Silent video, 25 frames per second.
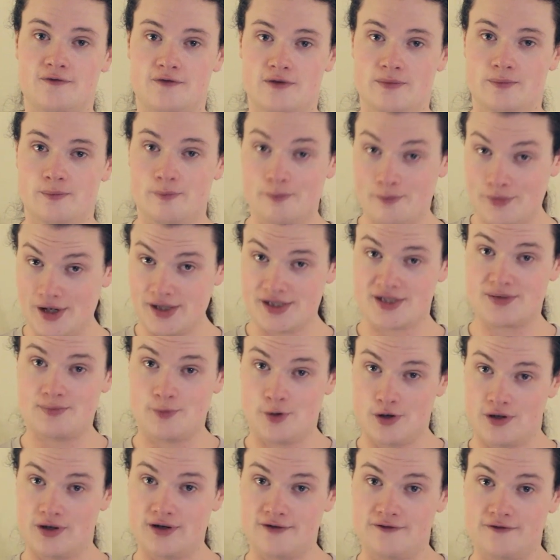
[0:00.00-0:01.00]
for much
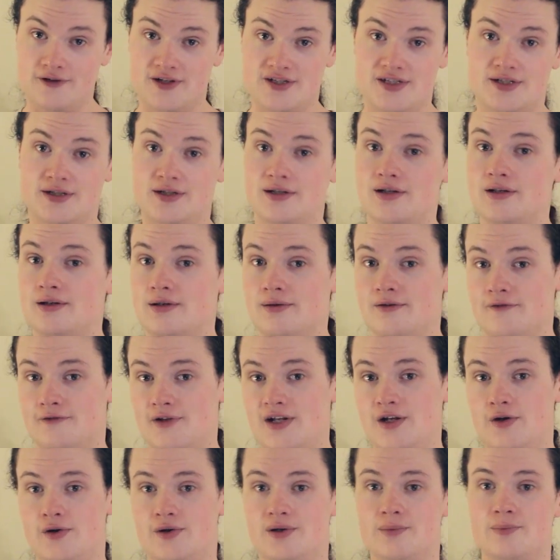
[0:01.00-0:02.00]
more efficient
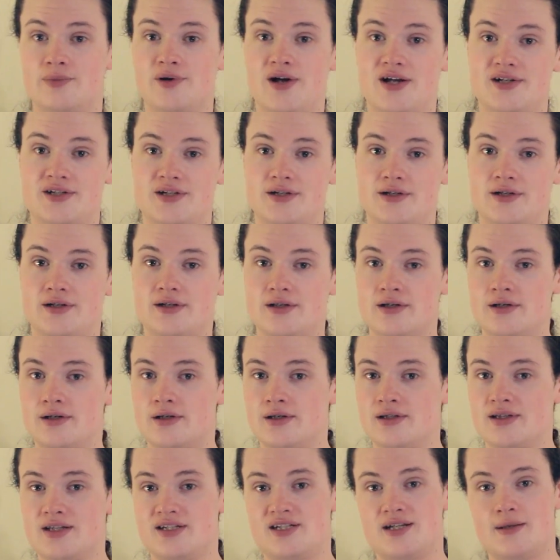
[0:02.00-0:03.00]
video compression.
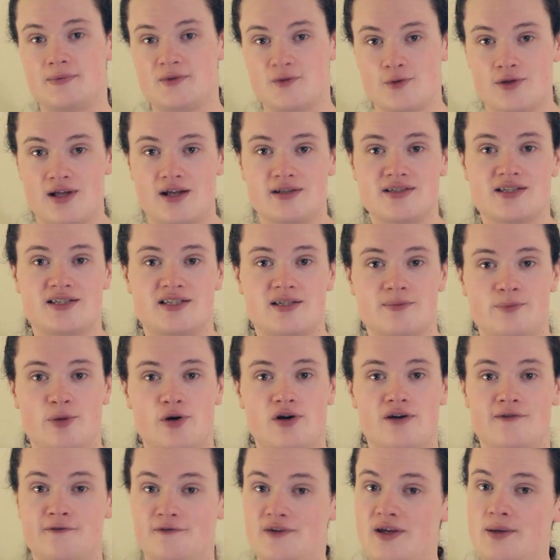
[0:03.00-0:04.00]
The chips will also
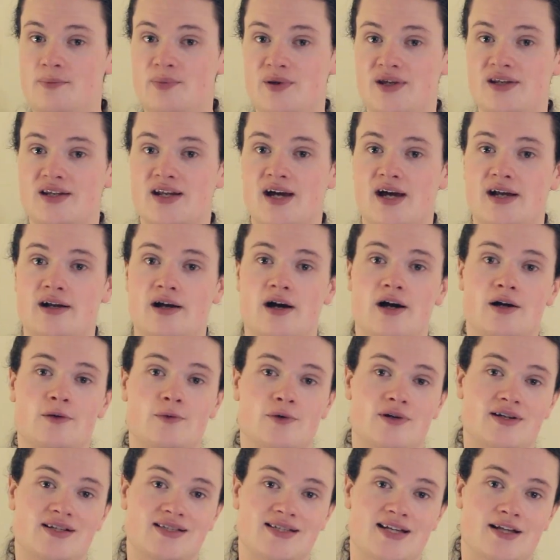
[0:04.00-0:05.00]
support VP9
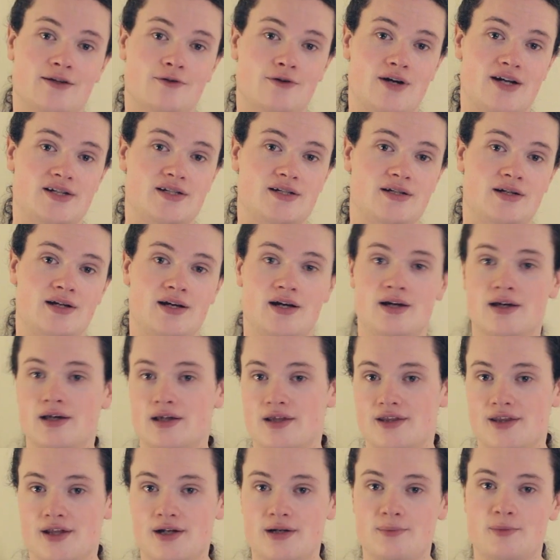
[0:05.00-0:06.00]
hardware acceleration,
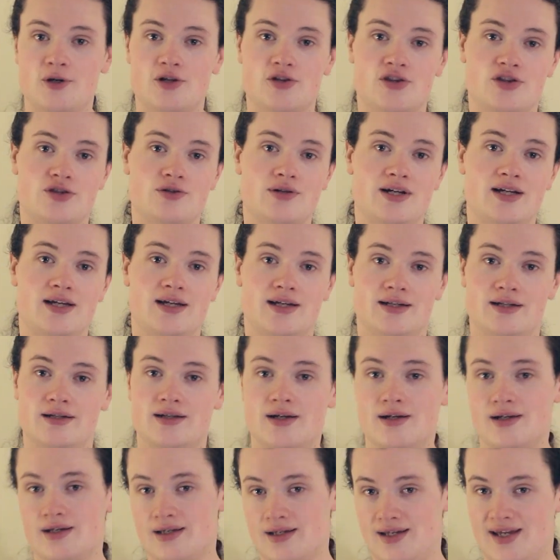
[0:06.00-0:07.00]
Thunderbolt 3, and
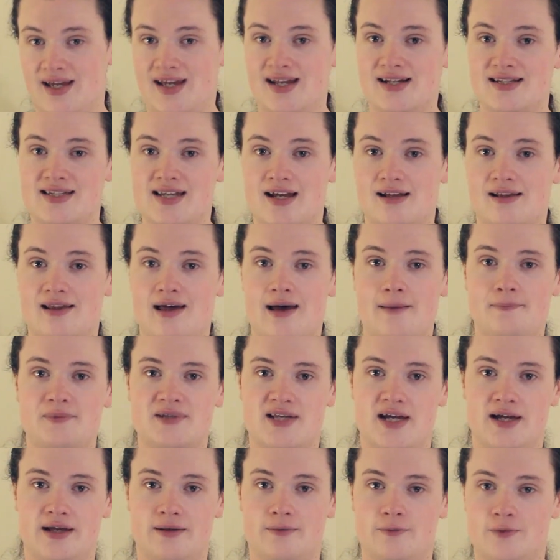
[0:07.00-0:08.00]
Intel
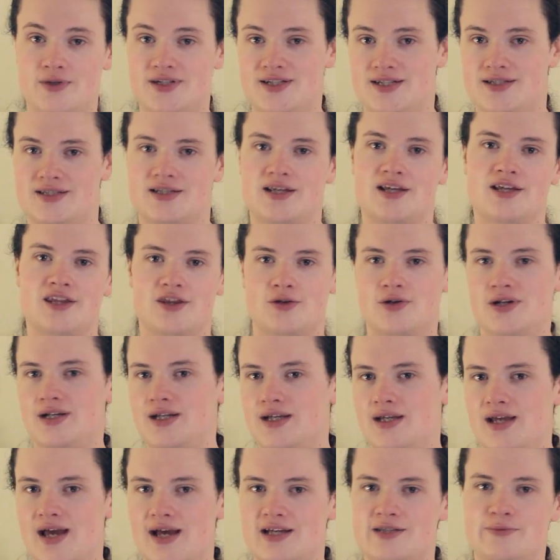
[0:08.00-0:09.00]
Optane, which is
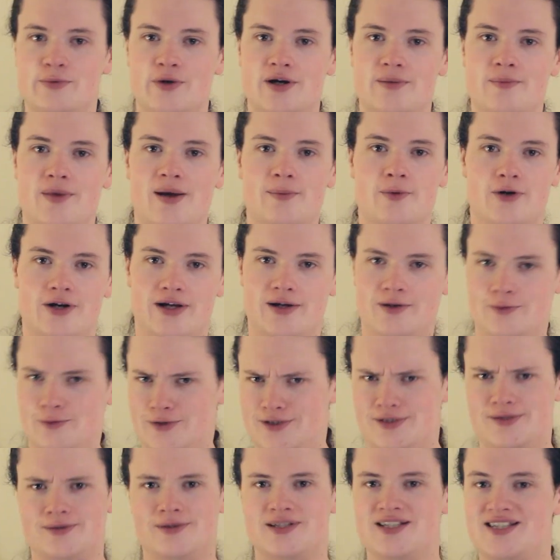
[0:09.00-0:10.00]
3D X-Point memory,
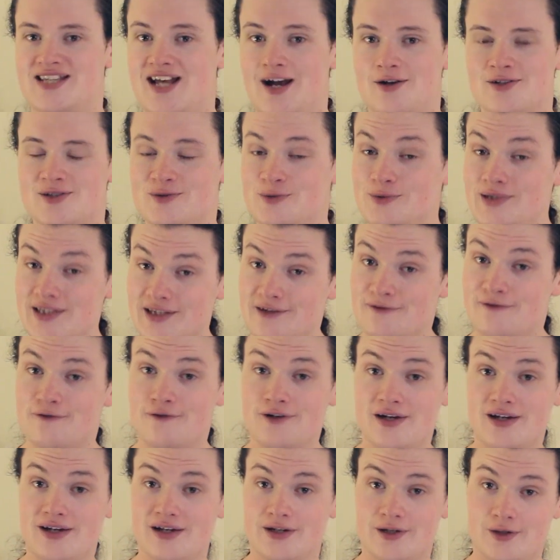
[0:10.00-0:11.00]
which sounds really
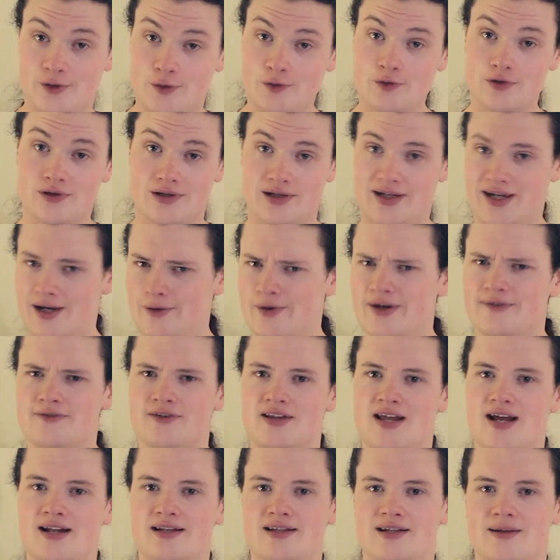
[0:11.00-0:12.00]
freaking cool. I can't wait for
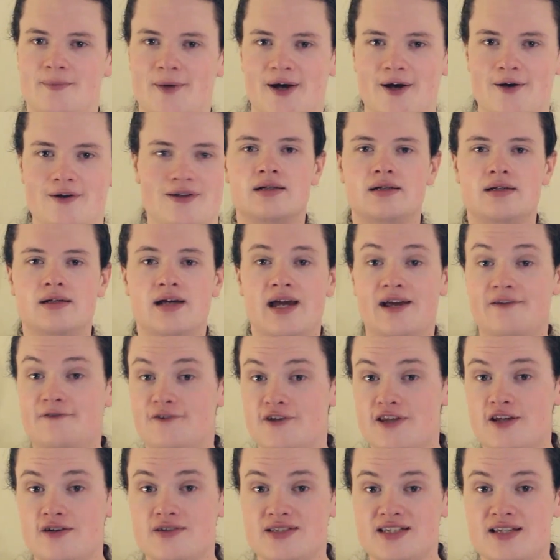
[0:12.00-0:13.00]
that to come out. And
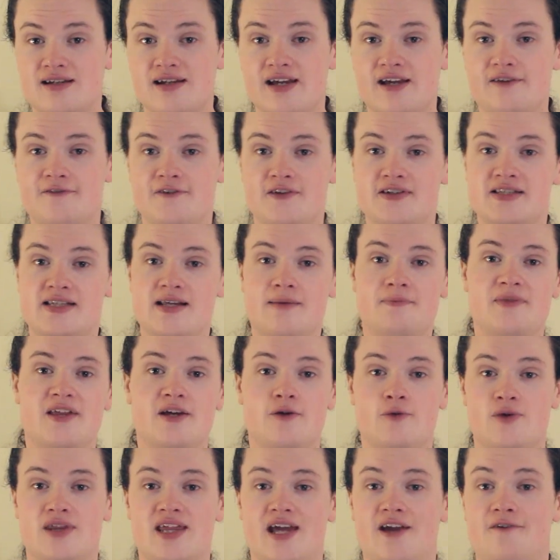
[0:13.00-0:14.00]
for those looking for
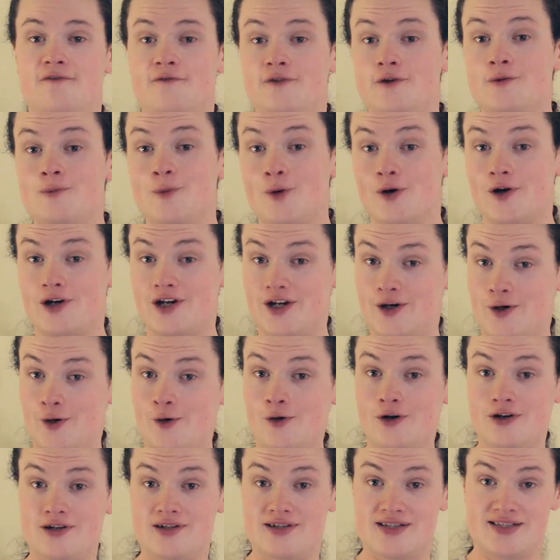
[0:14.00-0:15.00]
something with a few more
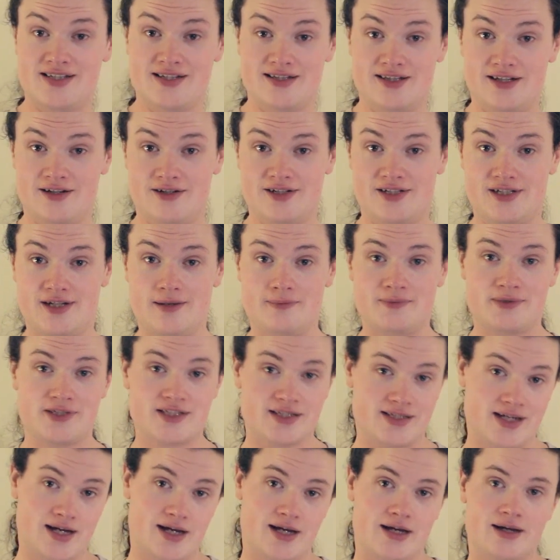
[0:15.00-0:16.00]
cores in their chips,
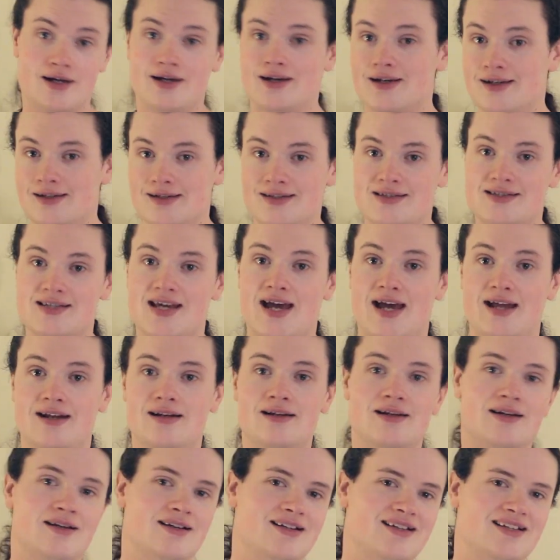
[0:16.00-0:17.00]
say
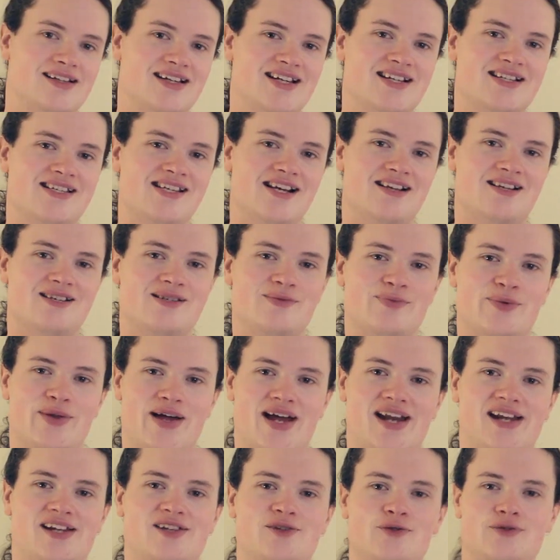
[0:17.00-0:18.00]
10, Intel is
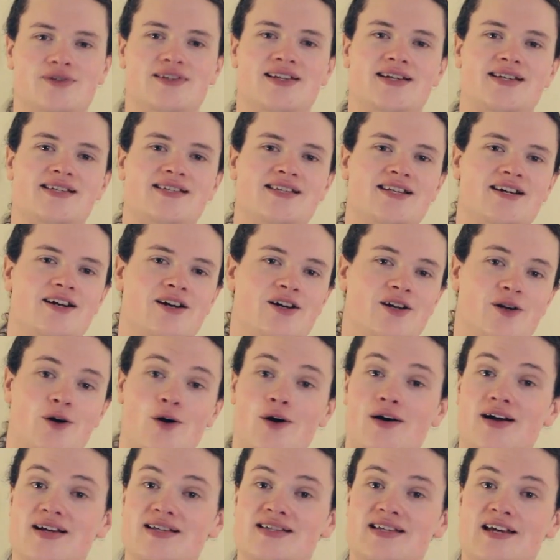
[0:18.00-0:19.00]
planning to release their
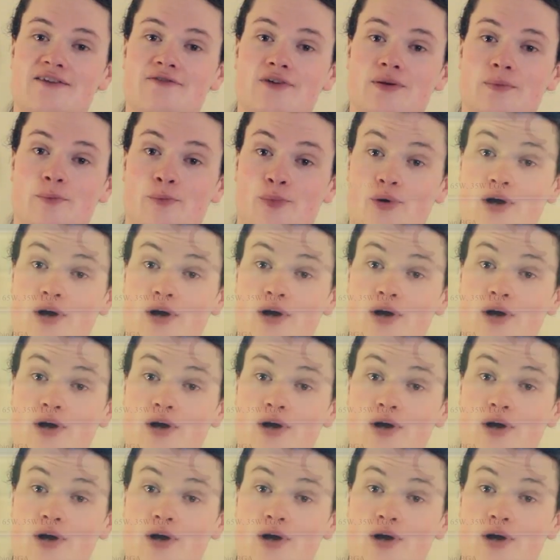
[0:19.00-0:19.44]
Core i7